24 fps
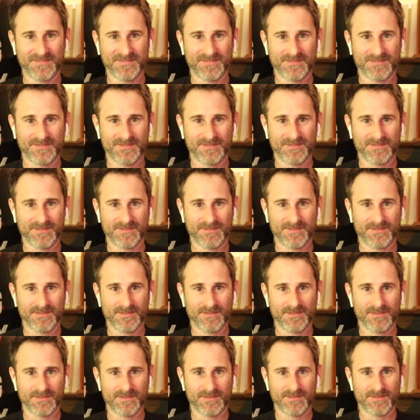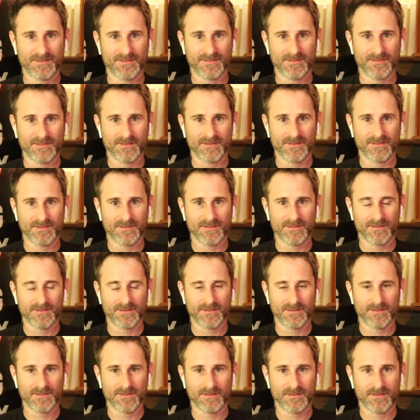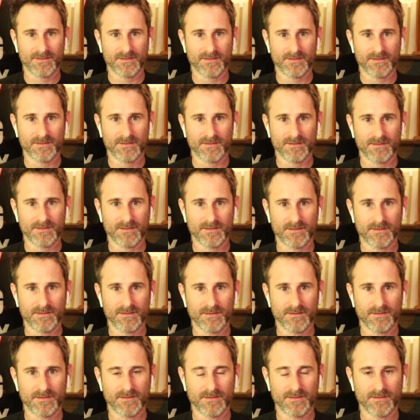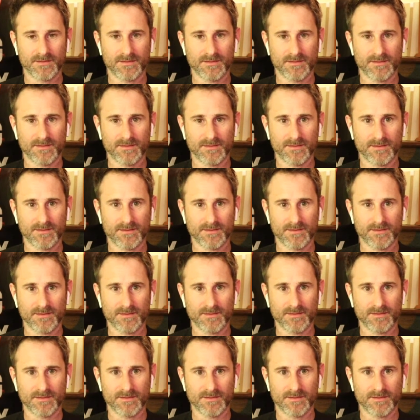No words are spoken by the person on screen.